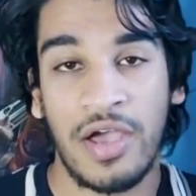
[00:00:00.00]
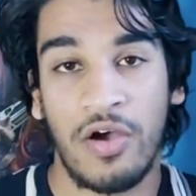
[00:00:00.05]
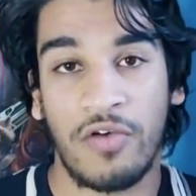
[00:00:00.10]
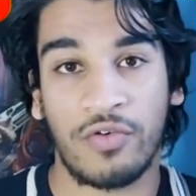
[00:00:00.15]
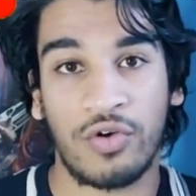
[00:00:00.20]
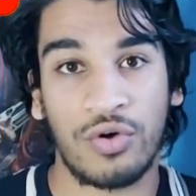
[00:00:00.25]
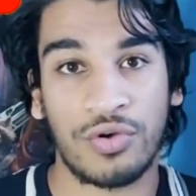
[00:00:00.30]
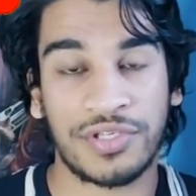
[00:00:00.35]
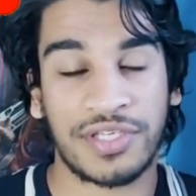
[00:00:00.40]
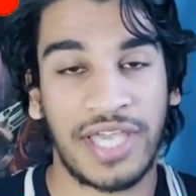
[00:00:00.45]

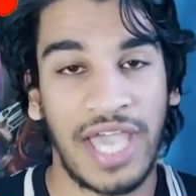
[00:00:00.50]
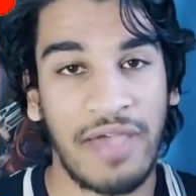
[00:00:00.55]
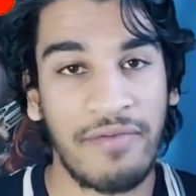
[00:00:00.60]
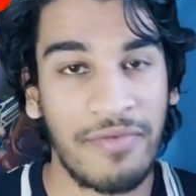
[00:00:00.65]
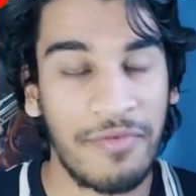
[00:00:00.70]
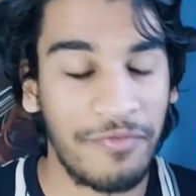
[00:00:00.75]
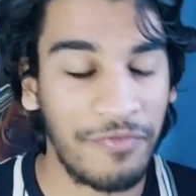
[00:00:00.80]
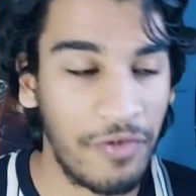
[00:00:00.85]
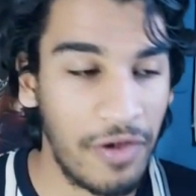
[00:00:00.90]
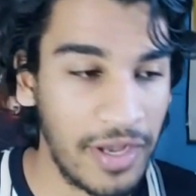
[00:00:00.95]
Of course,
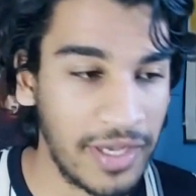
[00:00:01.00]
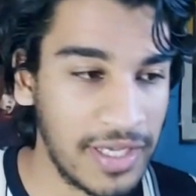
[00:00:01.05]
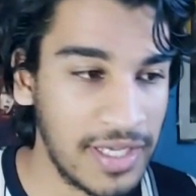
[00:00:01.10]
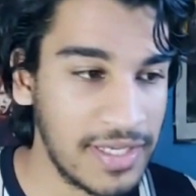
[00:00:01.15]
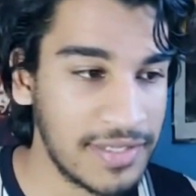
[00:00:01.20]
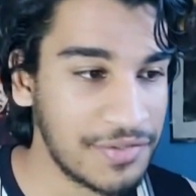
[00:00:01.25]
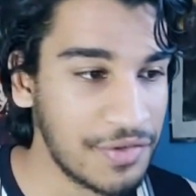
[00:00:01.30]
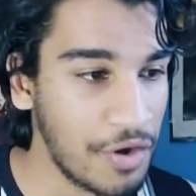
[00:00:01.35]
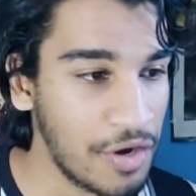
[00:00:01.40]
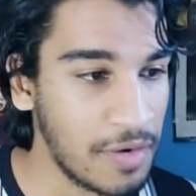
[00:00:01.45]
Kevin
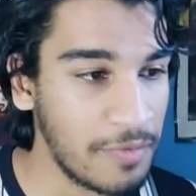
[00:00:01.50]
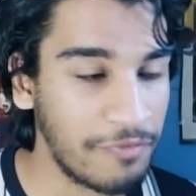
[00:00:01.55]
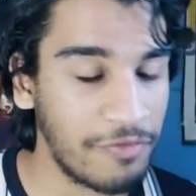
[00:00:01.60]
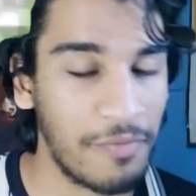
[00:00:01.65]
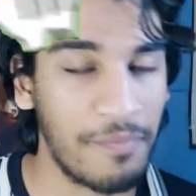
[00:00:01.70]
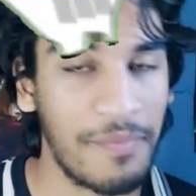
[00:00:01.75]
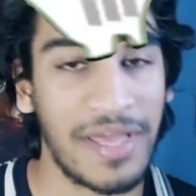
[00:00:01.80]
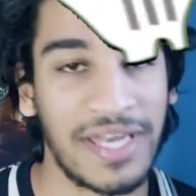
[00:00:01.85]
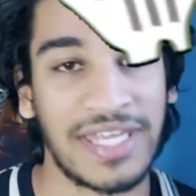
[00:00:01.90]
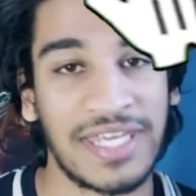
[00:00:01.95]
Feige has known him
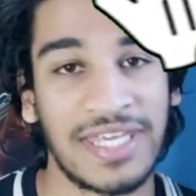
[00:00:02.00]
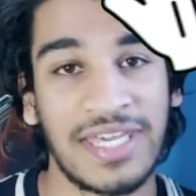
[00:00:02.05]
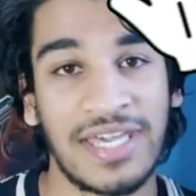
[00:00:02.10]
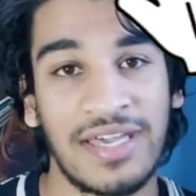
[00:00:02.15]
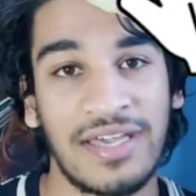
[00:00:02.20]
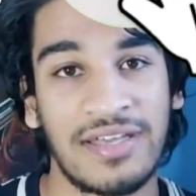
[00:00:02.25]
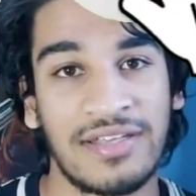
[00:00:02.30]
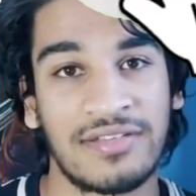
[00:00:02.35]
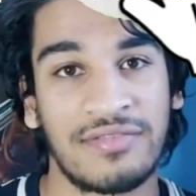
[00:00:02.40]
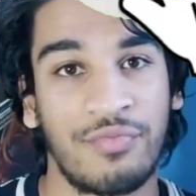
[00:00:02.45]
for many
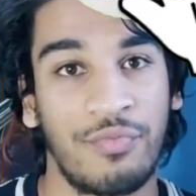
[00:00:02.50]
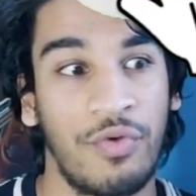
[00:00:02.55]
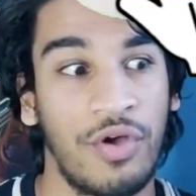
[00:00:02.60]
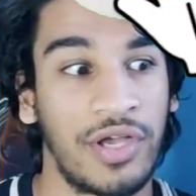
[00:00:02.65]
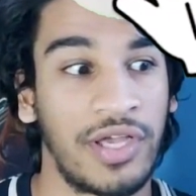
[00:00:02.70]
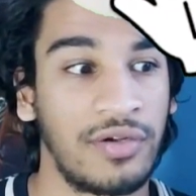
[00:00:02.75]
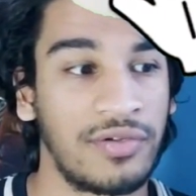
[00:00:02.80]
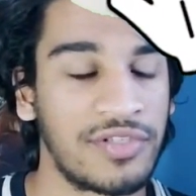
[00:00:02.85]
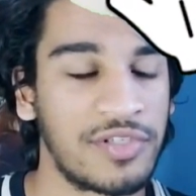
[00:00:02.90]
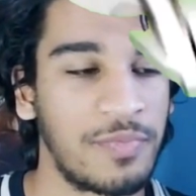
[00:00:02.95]
years,
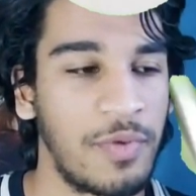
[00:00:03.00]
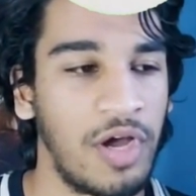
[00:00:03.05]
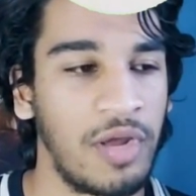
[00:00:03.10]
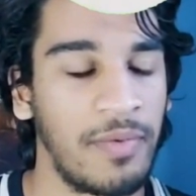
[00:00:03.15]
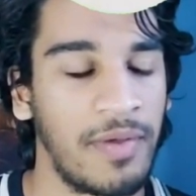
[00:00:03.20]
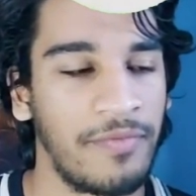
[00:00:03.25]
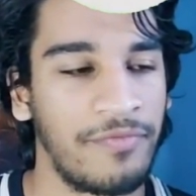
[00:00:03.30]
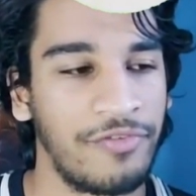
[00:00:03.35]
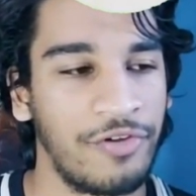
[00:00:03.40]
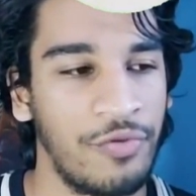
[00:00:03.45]
working on
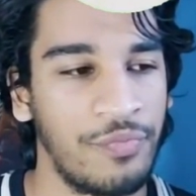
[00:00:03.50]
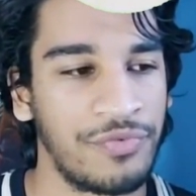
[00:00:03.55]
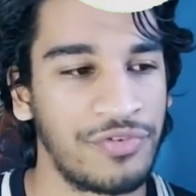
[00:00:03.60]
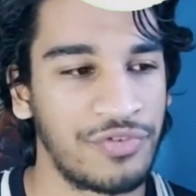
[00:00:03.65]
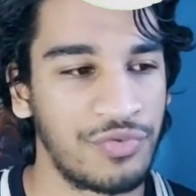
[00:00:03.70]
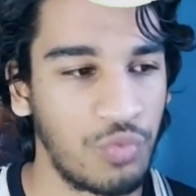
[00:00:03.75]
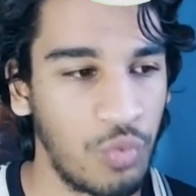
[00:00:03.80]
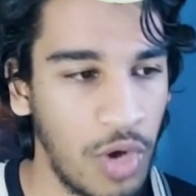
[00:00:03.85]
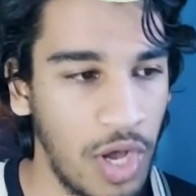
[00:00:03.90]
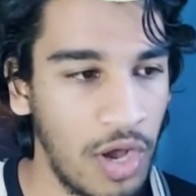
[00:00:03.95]
Spider-Man
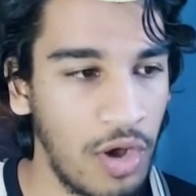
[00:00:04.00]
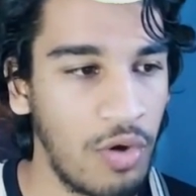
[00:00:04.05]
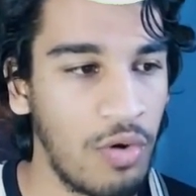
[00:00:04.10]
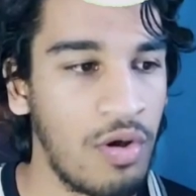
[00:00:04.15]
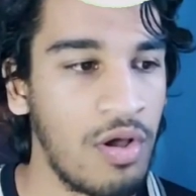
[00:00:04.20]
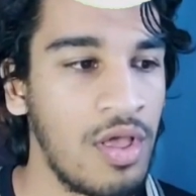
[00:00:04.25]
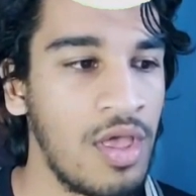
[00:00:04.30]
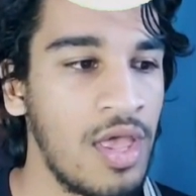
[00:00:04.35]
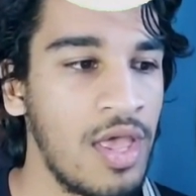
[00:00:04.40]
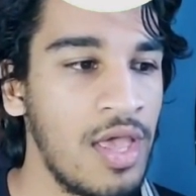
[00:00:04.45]
films as
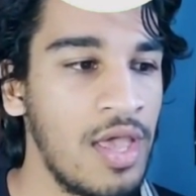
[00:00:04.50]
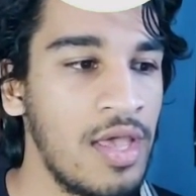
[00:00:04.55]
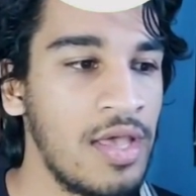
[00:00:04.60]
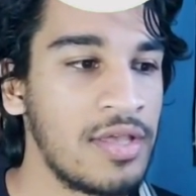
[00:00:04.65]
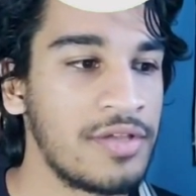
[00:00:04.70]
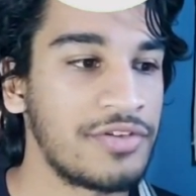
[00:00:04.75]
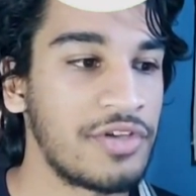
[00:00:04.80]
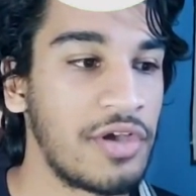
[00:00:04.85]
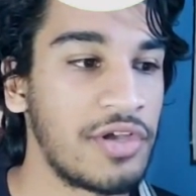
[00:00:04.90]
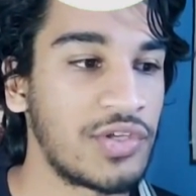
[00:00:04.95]
well.
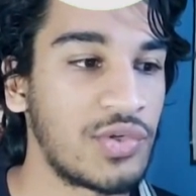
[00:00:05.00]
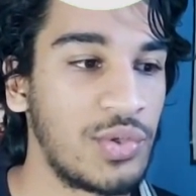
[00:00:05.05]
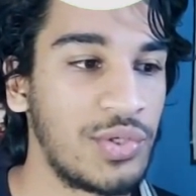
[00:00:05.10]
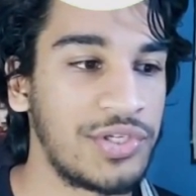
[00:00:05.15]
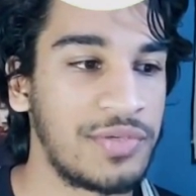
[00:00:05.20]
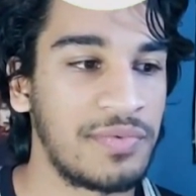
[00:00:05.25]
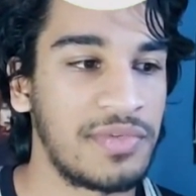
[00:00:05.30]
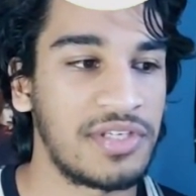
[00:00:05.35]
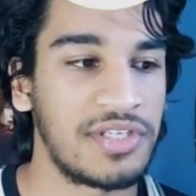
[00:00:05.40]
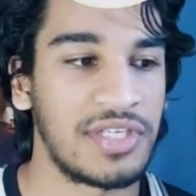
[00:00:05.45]
So it's
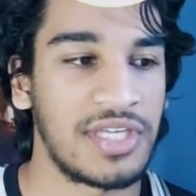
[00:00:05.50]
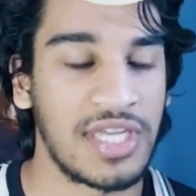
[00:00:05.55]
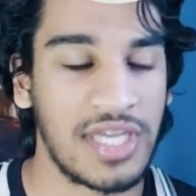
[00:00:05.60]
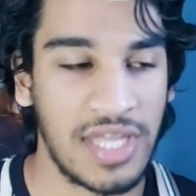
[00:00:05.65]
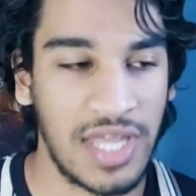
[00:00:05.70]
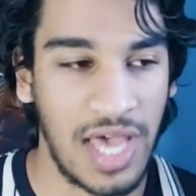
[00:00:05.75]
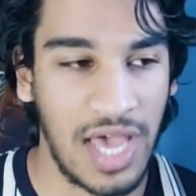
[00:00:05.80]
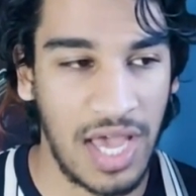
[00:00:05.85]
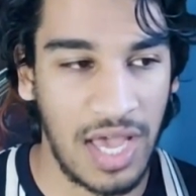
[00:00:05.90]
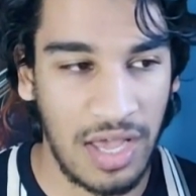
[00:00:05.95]
awesome to
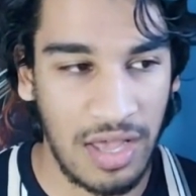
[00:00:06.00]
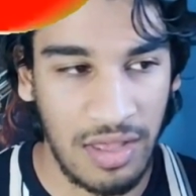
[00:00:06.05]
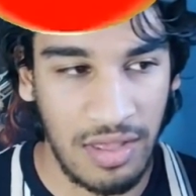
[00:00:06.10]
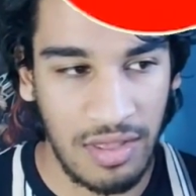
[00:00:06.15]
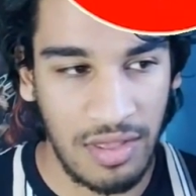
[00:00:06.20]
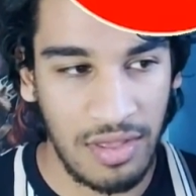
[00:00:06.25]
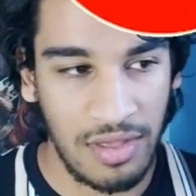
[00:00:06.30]
see that